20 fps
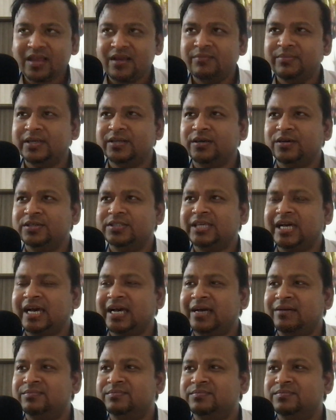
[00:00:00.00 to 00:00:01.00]
because
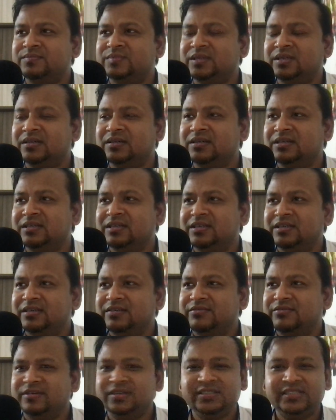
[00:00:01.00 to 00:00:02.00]
I'm
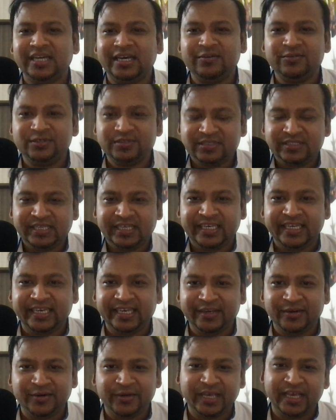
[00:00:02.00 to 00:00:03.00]
first I was
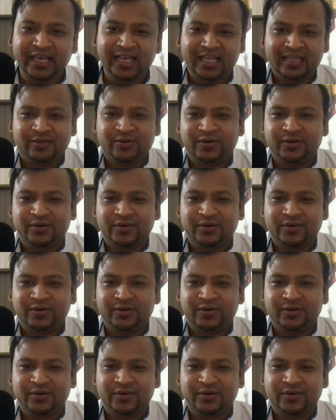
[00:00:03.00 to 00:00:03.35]
thinking, okay, I'll go